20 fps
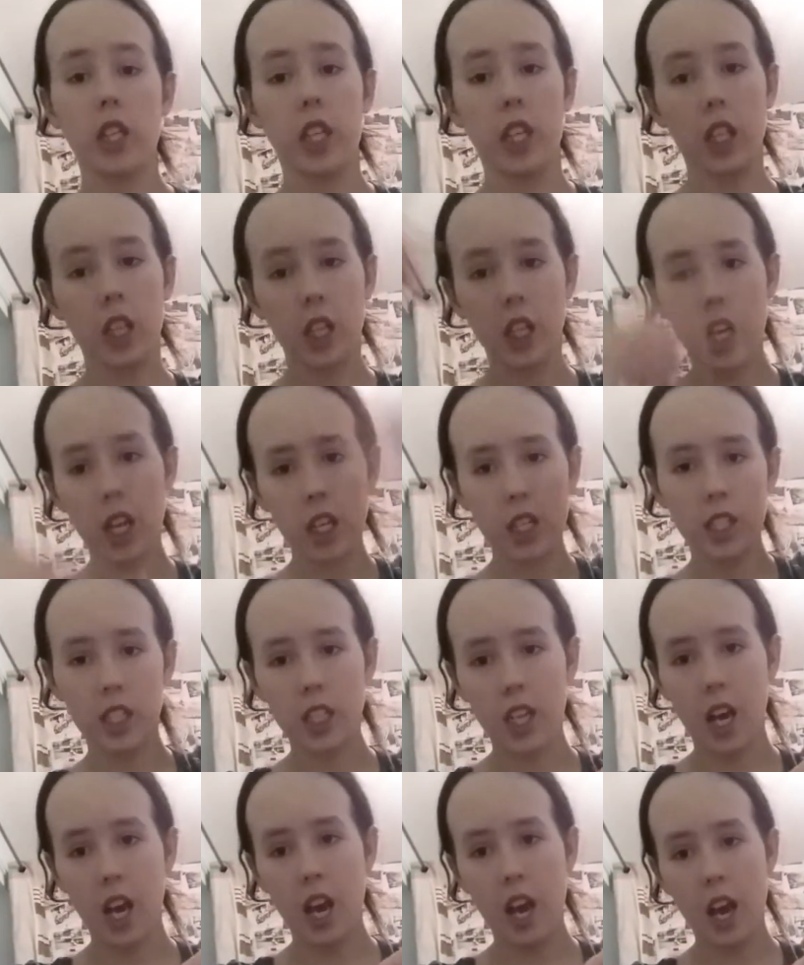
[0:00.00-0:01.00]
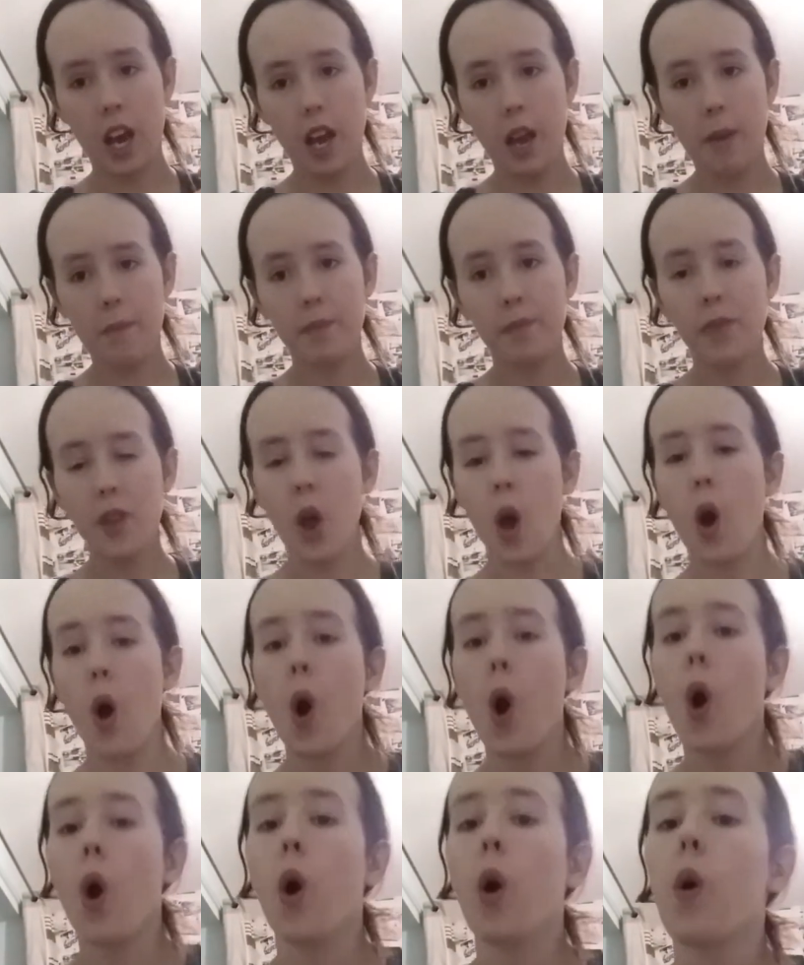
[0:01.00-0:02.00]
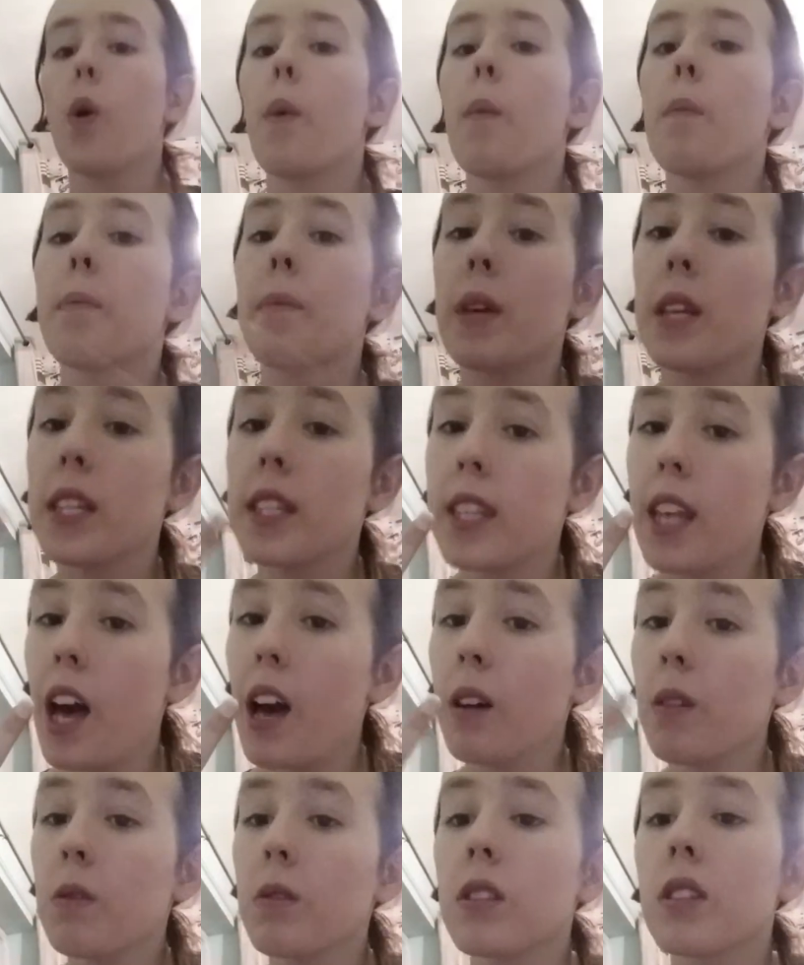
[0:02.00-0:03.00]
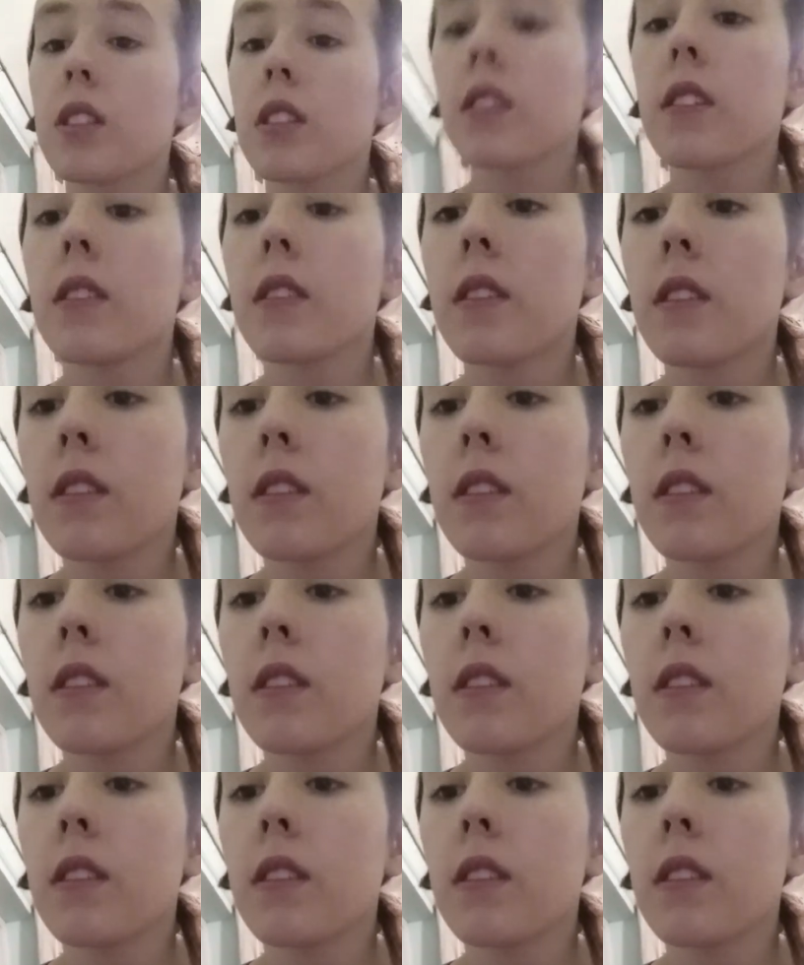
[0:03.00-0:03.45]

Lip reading: till next time, peace out.